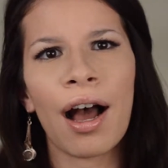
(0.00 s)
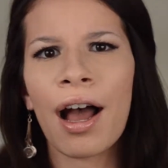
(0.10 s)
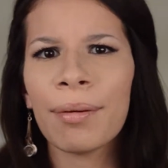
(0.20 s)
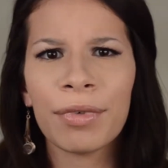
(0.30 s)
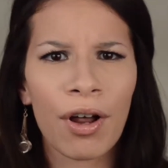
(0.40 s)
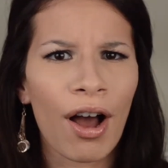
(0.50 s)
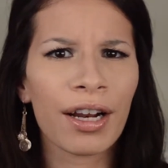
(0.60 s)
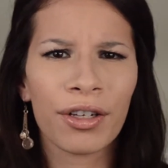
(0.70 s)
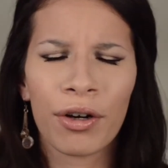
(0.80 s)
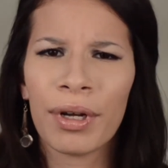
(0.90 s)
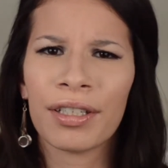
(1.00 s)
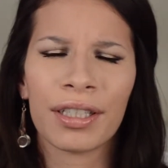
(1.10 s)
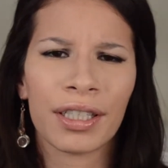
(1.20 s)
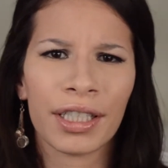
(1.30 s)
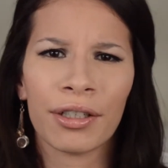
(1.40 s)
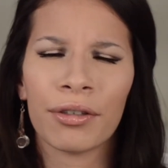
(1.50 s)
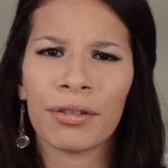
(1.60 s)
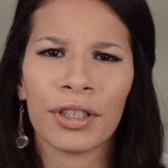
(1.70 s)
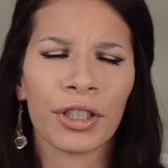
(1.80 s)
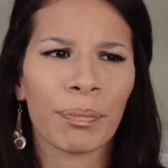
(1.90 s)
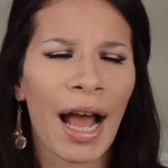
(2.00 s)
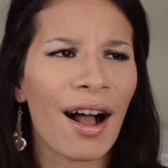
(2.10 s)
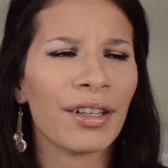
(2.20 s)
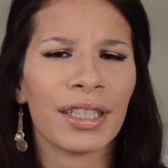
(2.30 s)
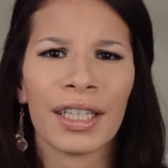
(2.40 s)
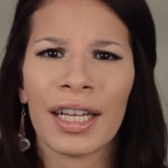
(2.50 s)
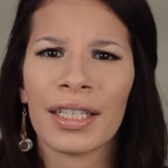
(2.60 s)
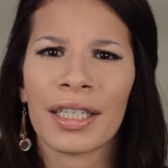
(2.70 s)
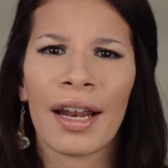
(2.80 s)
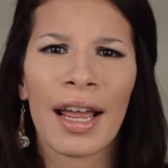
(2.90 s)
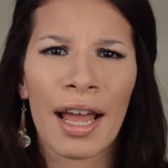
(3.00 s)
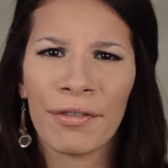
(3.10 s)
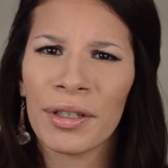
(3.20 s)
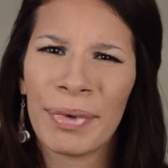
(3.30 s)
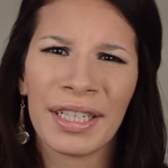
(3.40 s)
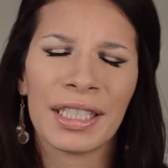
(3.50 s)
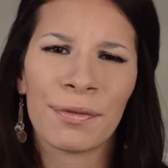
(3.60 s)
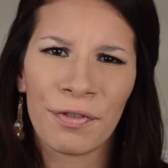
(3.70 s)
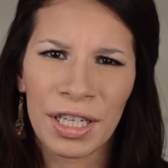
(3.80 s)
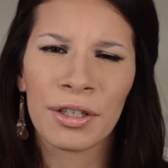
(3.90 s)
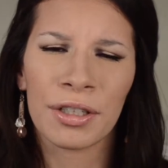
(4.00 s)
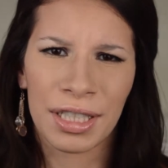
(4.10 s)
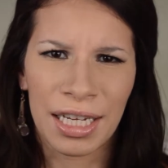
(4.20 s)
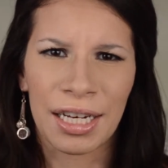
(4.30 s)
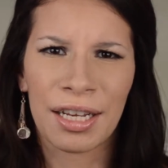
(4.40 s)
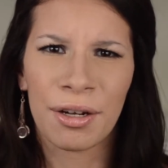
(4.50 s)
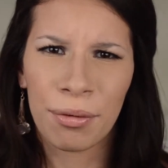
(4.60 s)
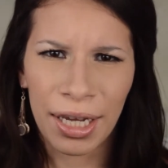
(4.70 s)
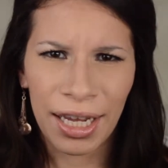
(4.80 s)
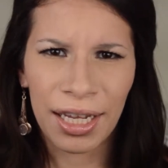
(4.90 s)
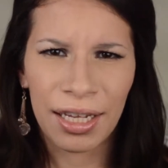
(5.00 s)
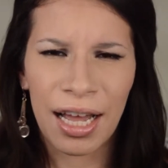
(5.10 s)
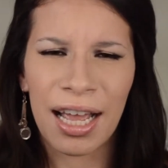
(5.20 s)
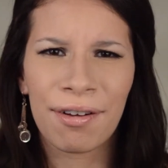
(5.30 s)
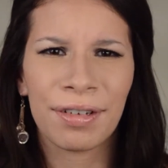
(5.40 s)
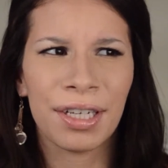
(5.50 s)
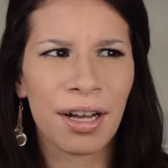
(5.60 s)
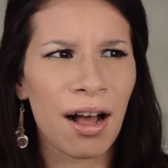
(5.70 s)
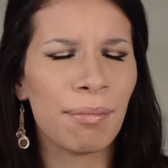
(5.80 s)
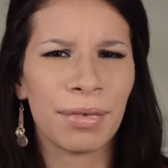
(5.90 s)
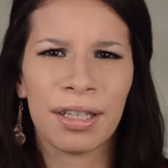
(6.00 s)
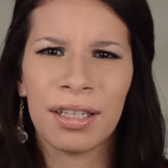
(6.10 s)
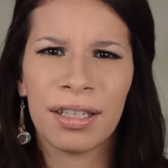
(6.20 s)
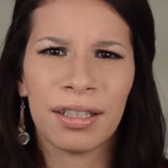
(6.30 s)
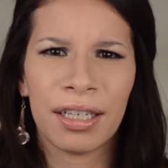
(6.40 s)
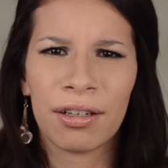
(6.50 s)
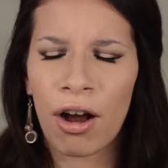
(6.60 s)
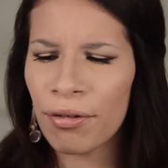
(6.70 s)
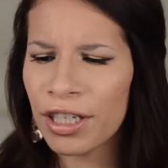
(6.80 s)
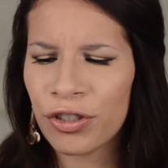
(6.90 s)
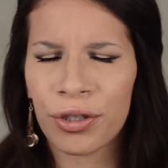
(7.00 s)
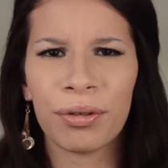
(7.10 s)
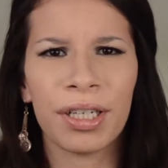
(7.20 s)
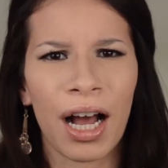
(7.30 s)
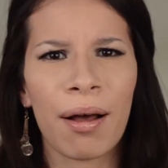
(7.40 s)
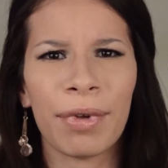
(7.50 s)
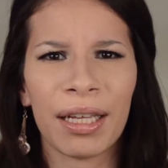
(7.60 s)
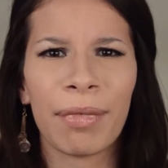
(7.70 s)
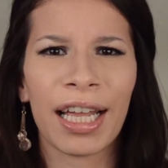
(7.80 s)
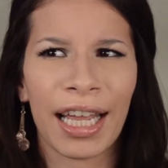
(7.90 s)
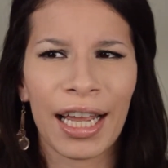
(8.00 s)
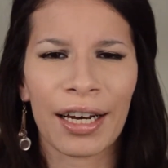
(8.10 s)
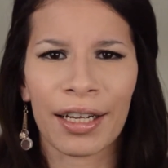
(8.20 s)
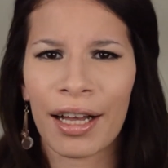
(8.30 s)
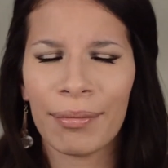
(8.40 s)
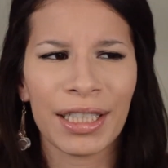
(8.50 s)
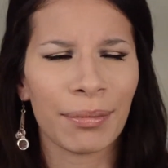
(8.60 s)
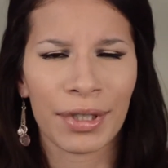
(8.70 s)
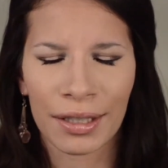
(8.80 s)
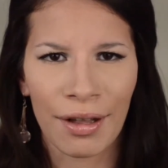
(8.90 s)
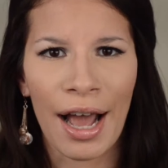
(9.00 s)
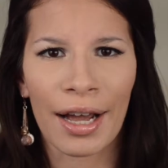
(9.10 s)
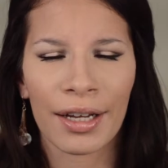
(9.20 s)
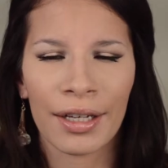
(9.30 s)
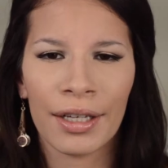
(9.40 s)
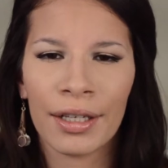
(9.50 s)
I'm not going to steal your palette that has had everybody's fingers in it, okay? I have gum, already chewed gum in my hand. Cut me some slack.